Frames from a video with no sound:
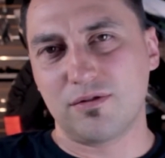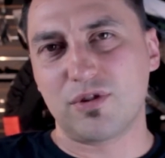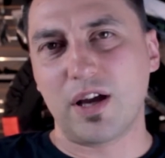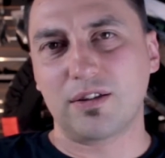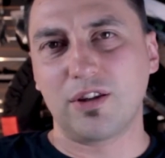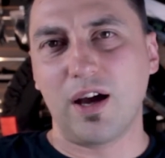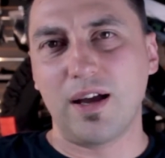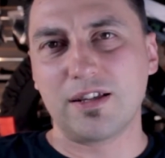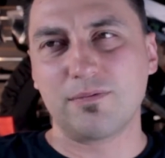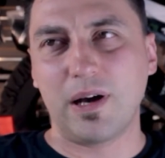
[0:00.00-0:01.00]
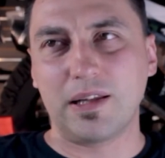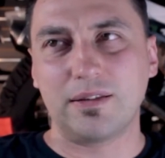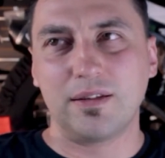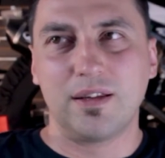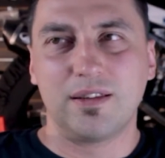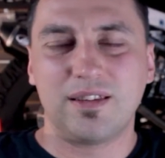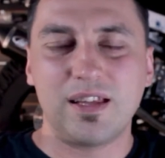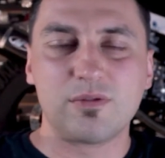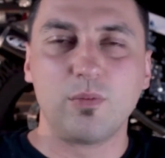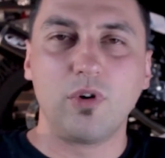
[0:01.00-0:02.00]
track tires, but
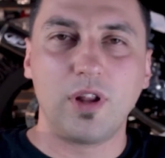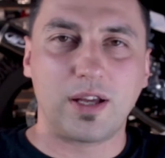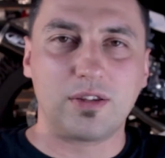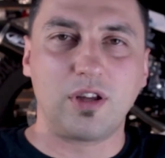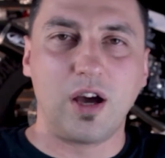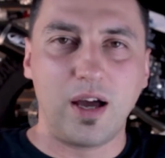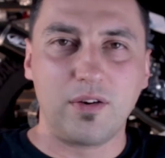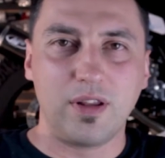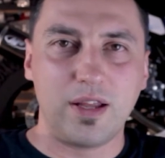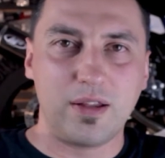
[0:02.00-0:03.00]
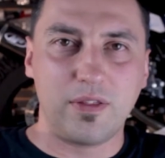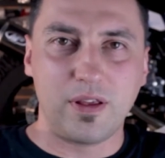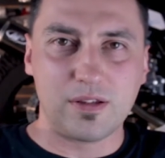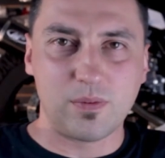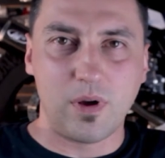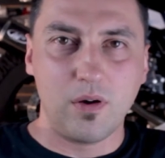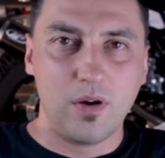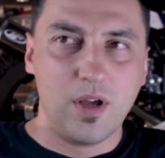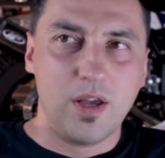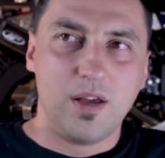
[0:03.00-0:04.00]
that's more like a tire related thing as well.
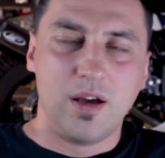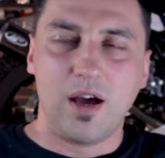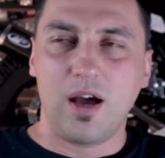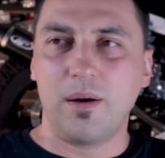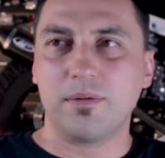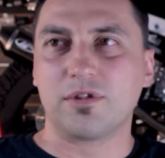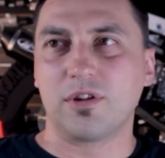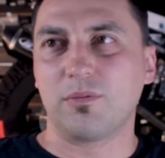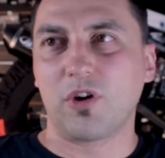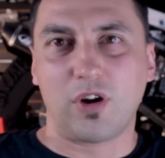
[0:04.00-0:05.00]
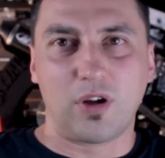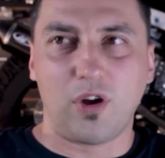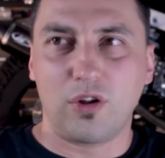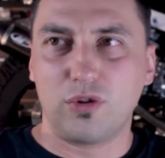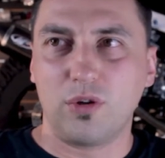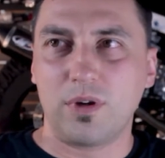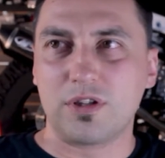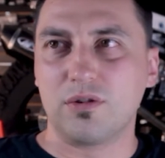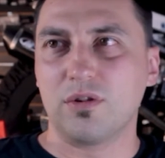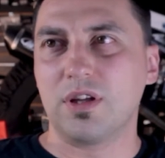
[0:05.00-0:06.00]
So I'm not going to go too
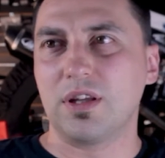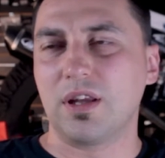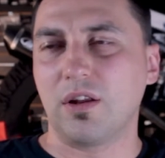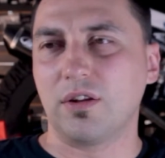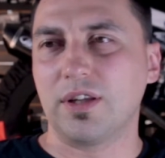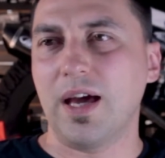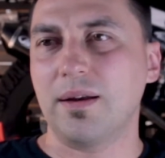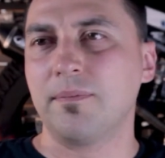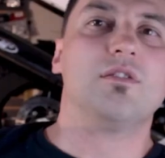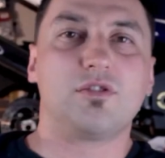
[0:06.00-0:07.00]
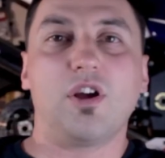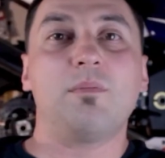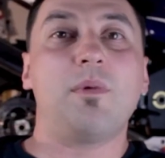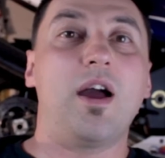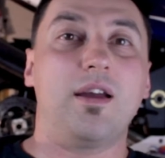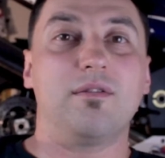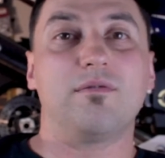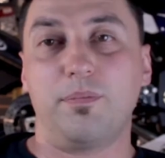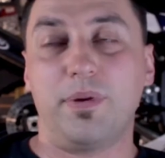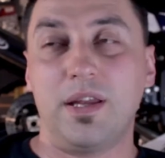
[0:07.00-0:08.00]
much into detail on that. So in my
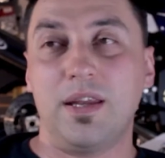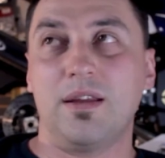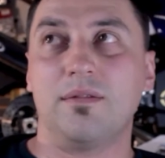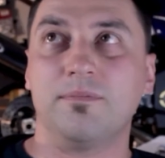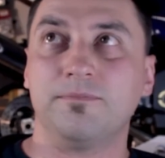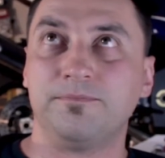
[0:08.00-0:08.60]
opinion,